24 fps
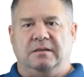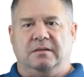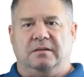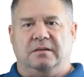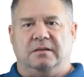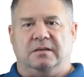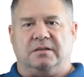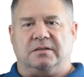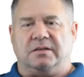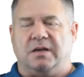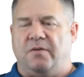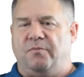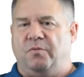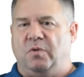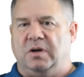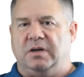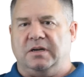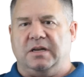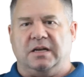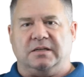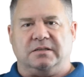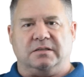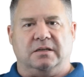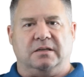the software
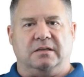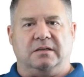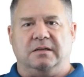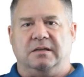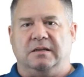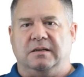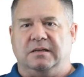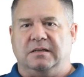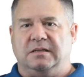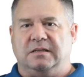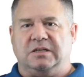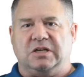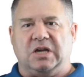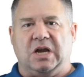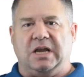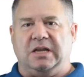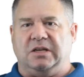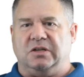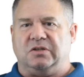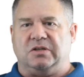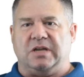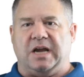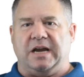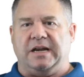doesn't
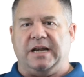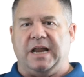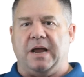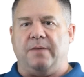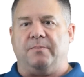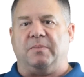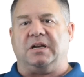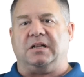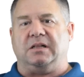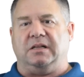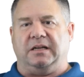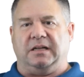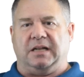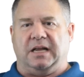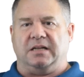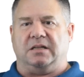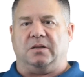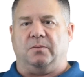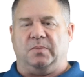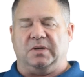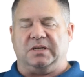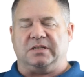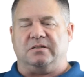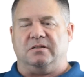change dynamically like
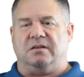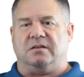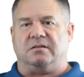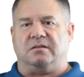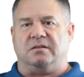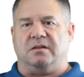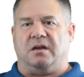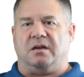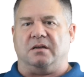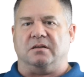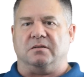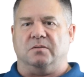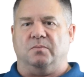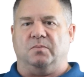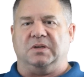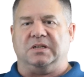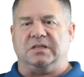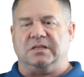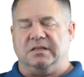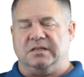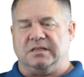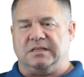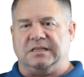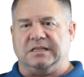the business does.
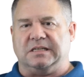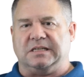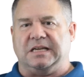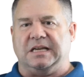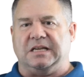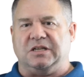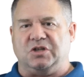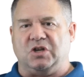Businesses can